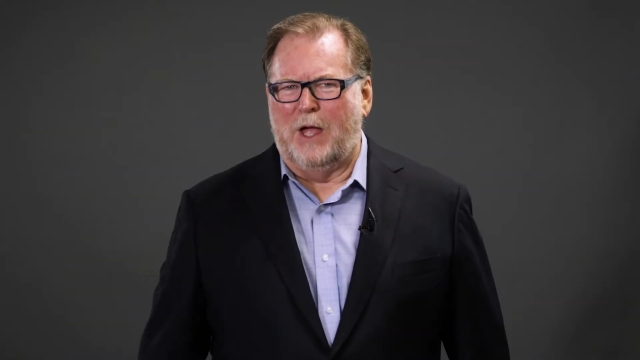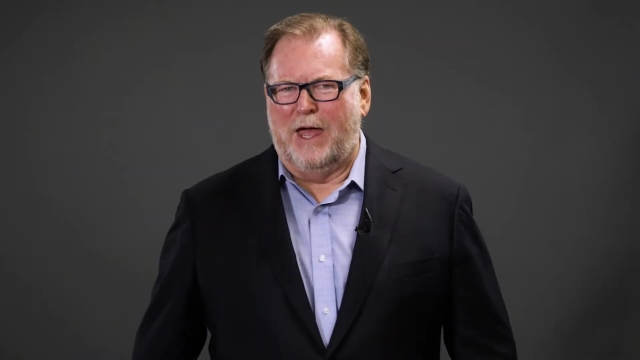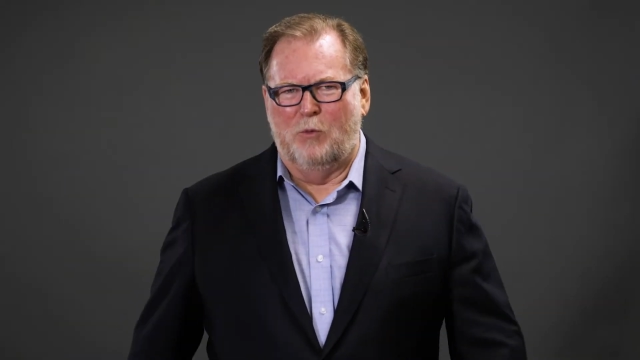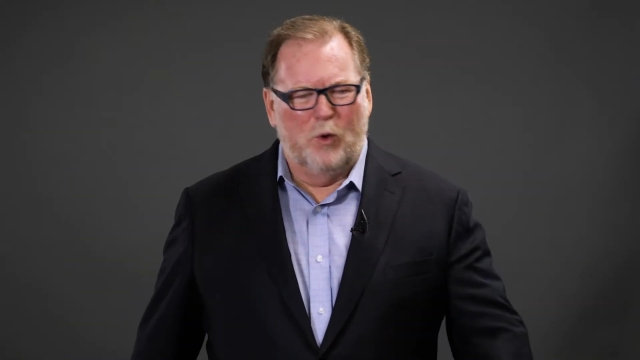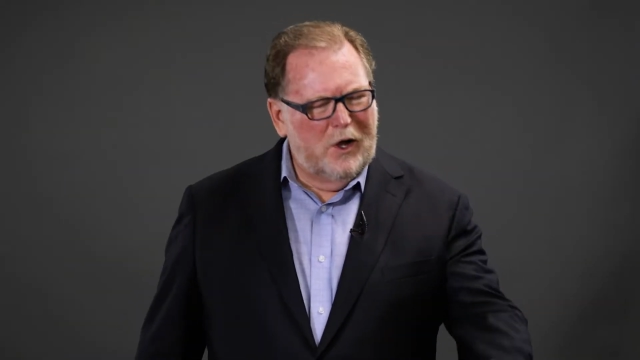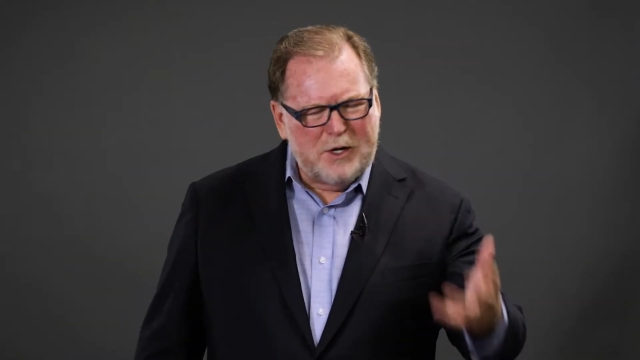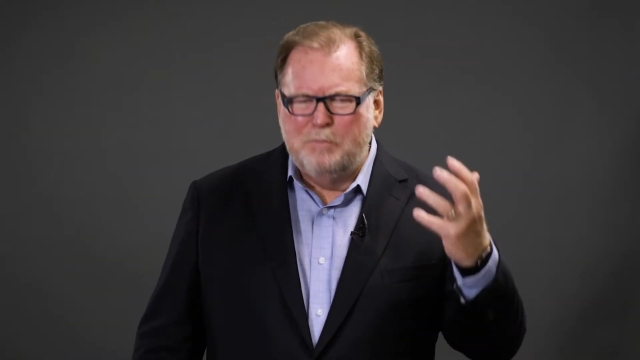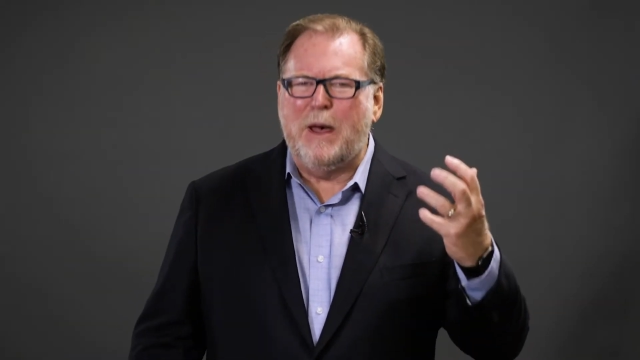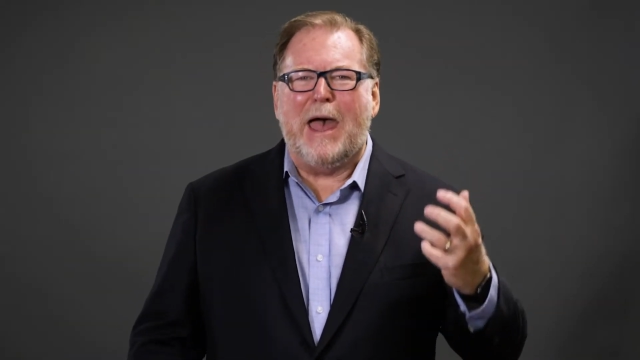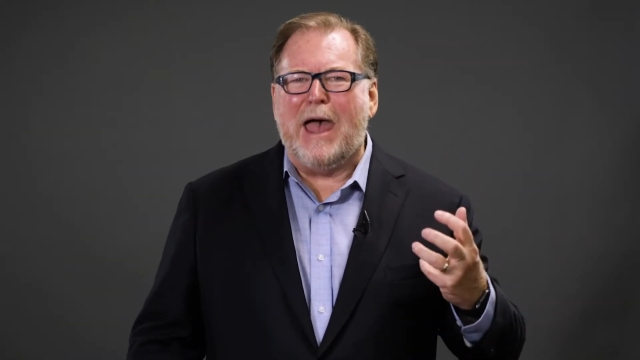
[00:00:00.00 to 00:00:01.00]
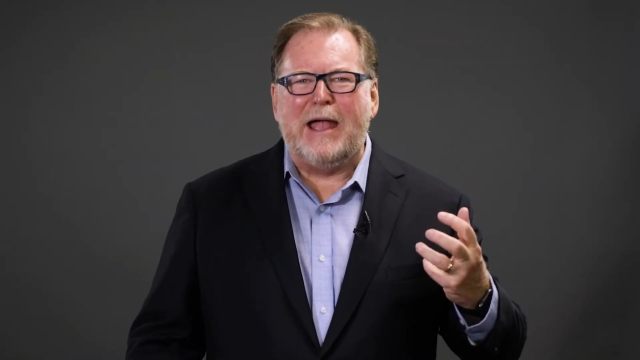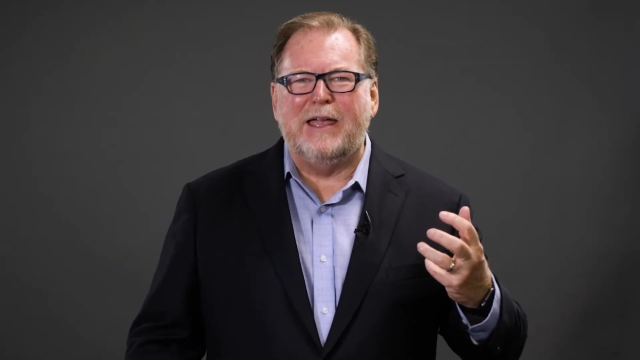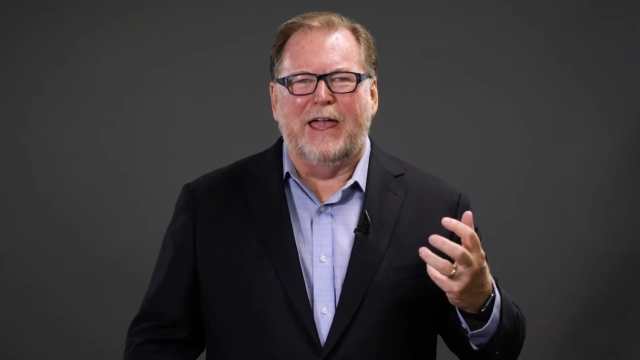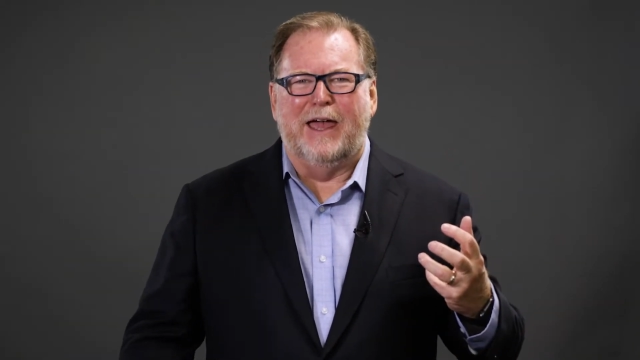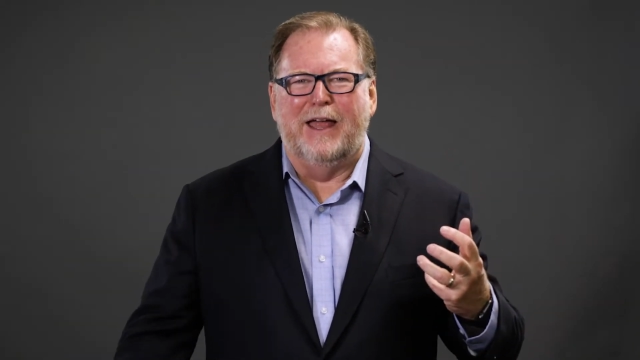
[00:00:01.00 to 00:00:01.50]
and welcome back.
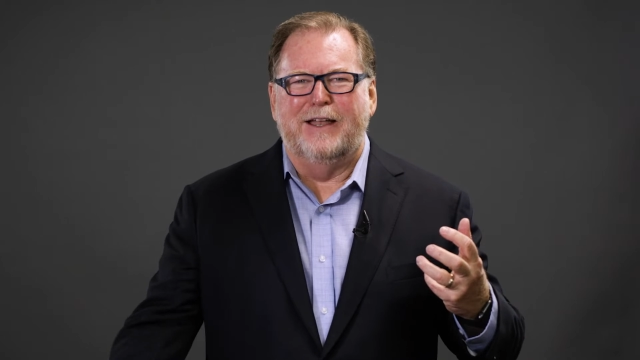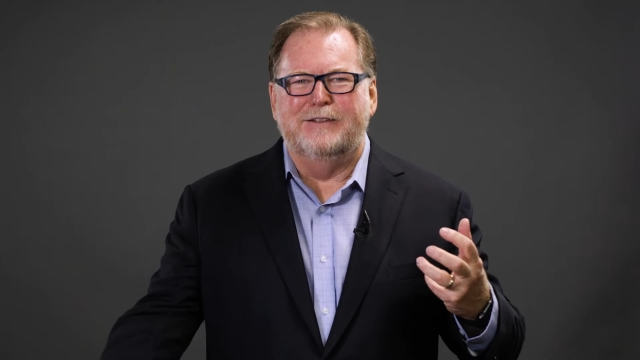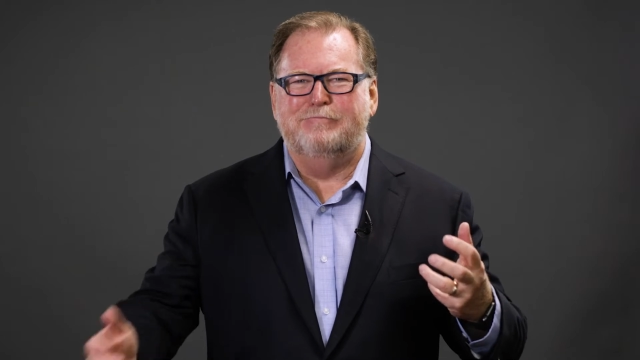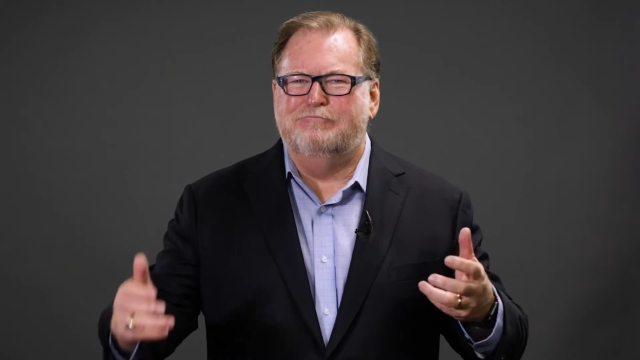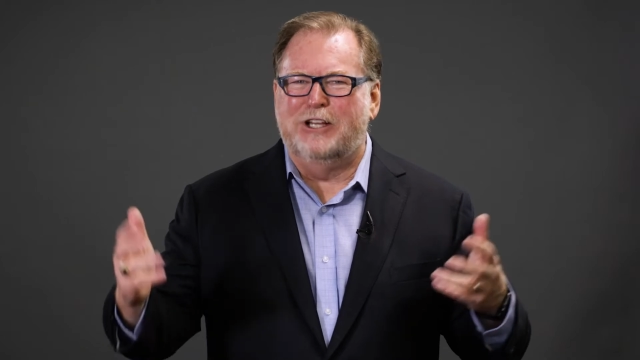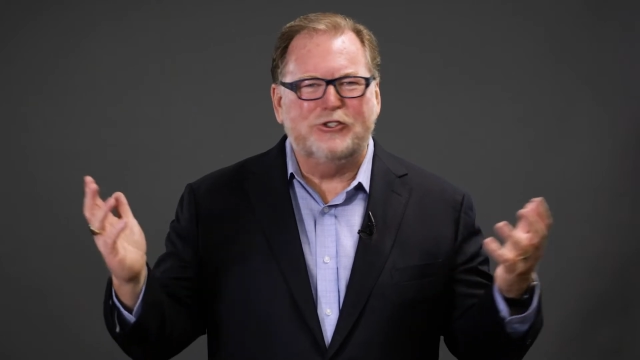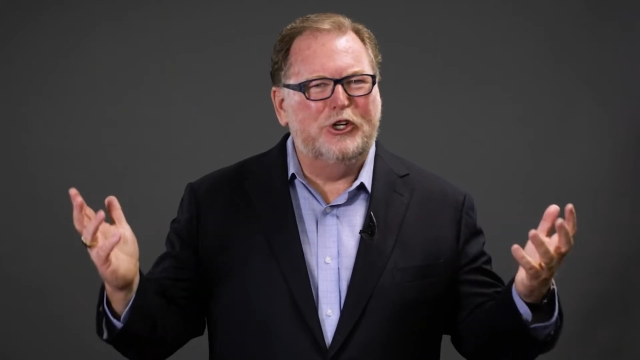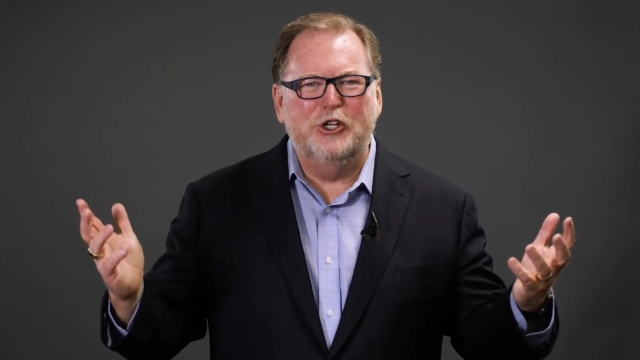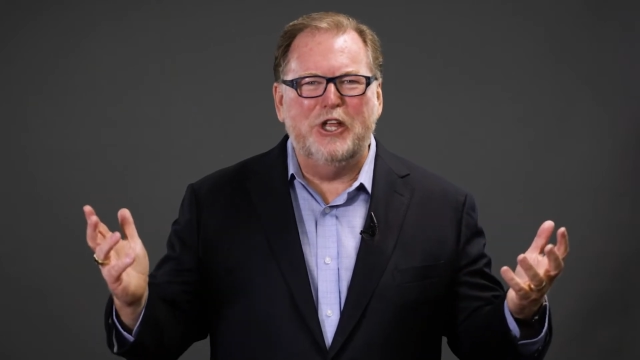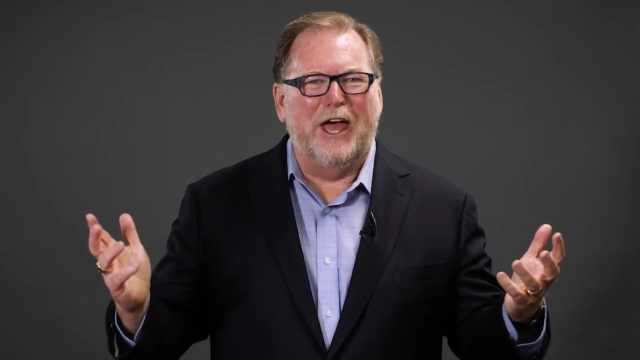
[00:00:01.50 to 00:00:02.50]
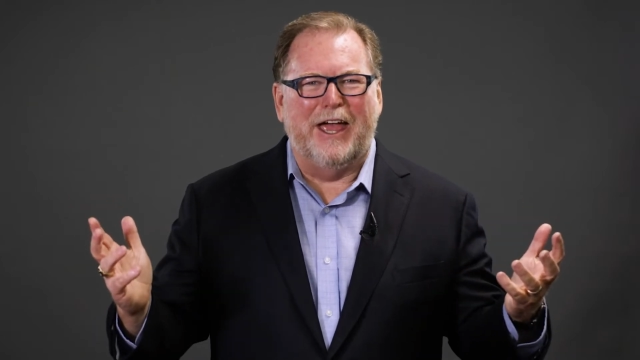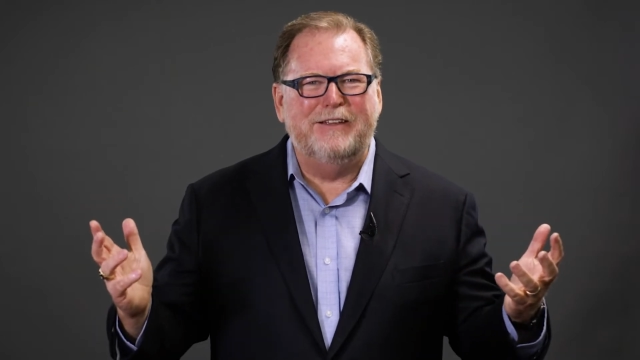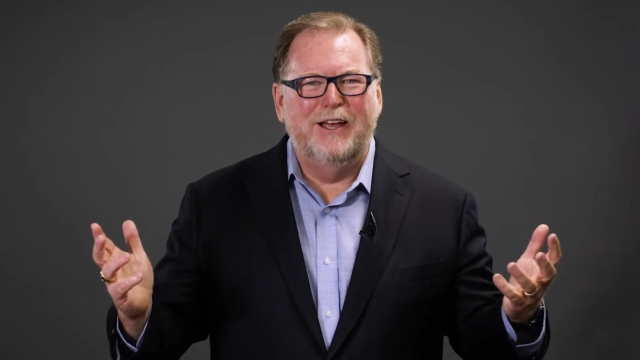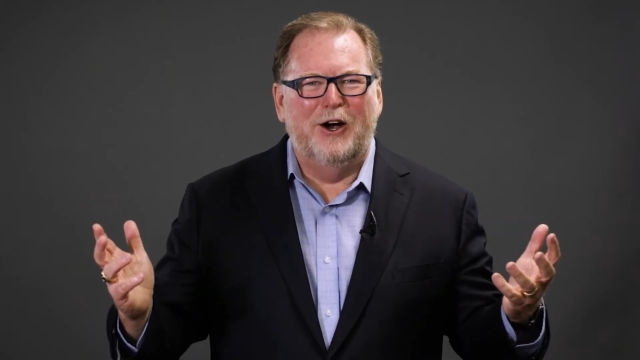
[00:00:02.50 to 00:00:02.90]
And it's a good day.